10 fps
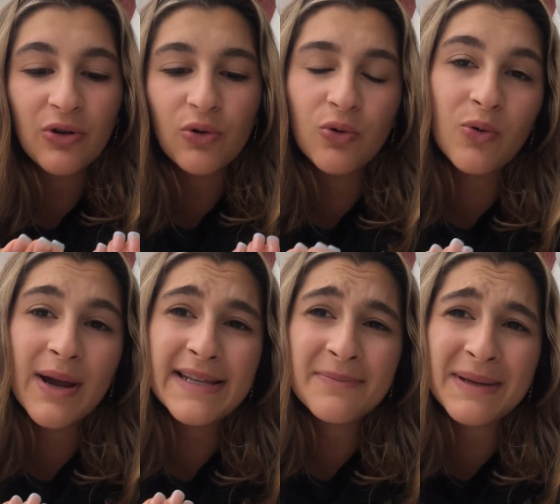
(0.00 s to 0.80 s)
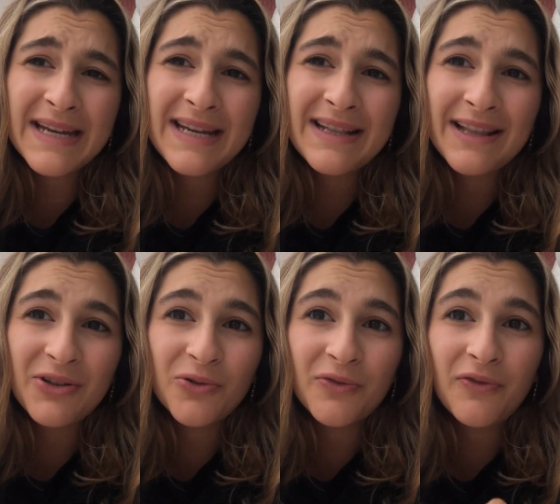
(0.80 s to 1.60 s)
always mean that
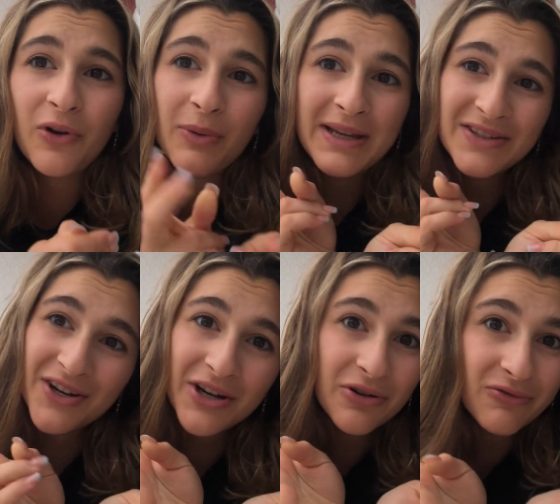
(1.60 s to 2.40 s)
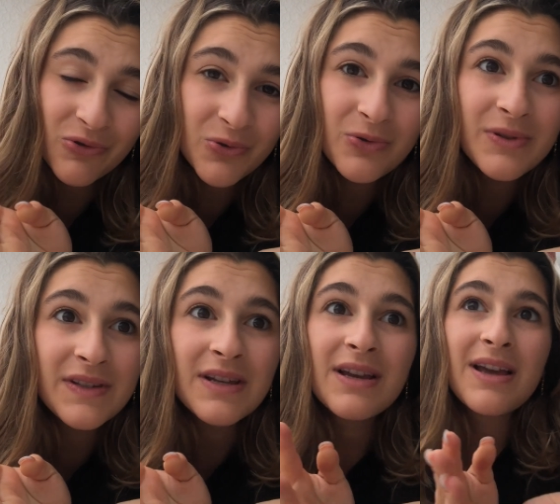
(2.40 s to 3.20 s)
you're following diet rules
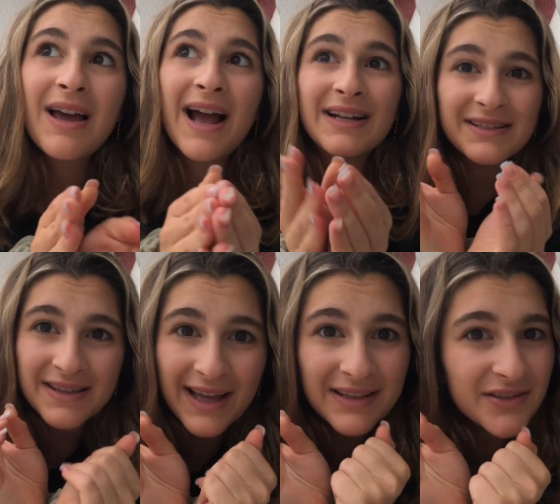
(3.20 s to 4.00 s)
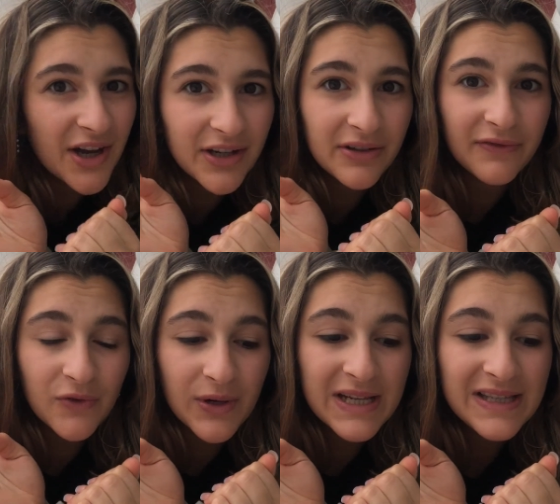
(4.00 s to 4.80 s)
and that diet
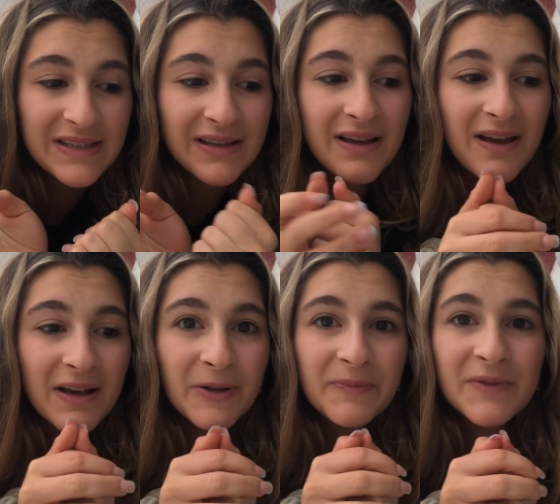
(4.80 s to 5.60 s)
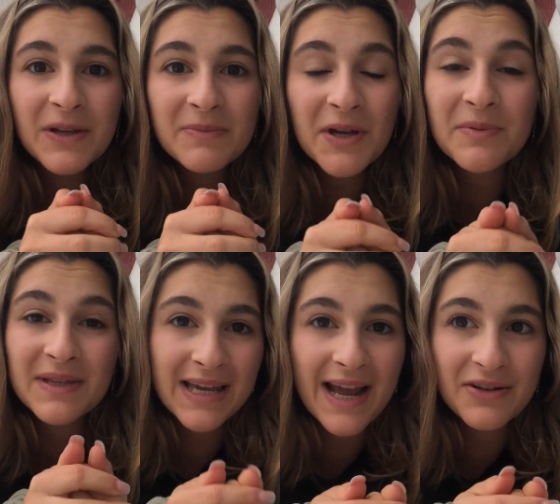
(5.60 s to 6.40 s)
voice. Um, sometimes
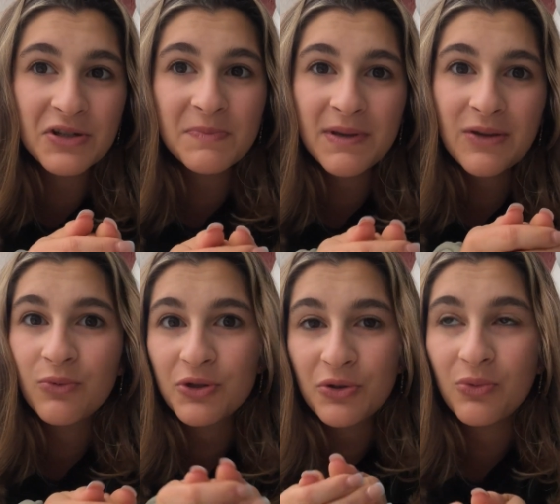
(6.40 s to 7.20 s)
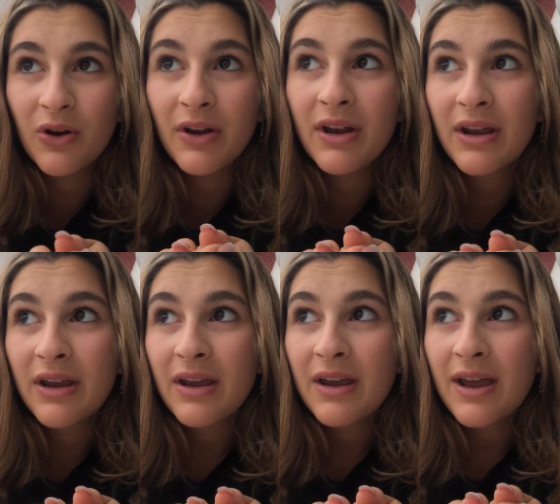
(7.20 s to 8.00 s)
it can just be what you want.
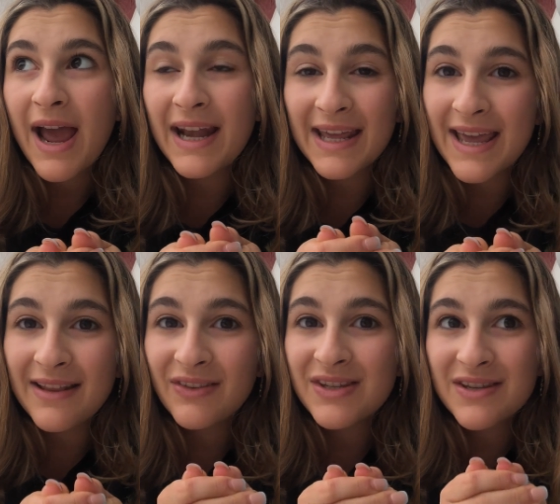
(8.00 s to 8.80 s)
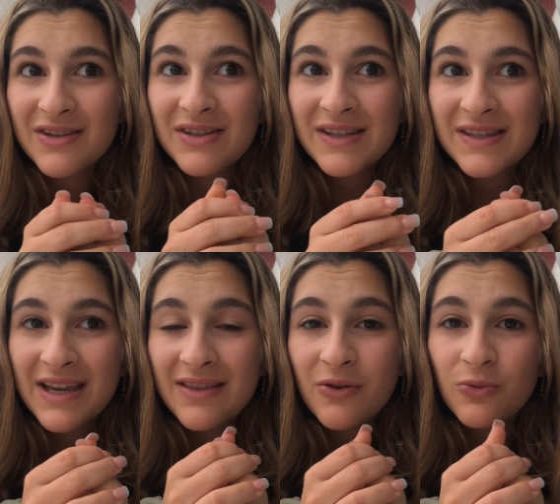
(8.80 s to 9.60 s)
And again, this isn't to
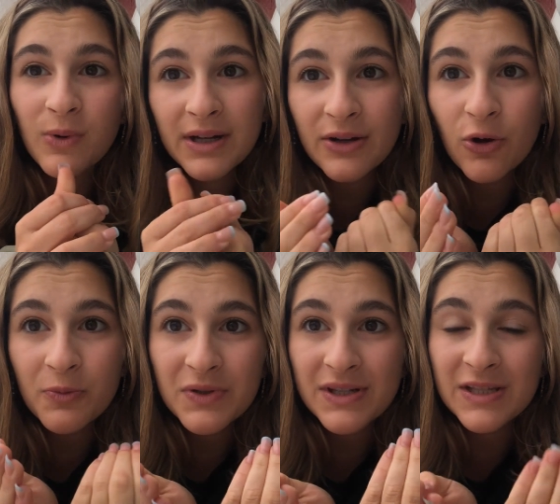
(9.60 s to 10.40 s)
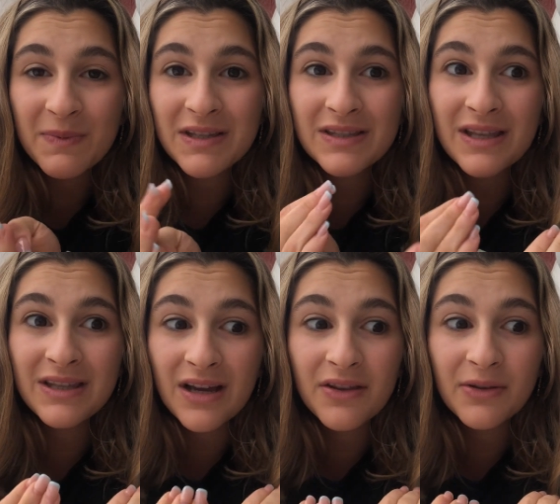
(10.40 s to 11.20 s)
say that one option is better than
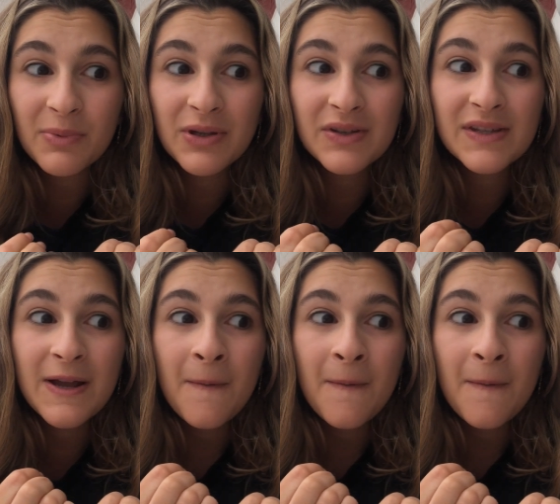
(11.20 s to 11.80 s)
the other, because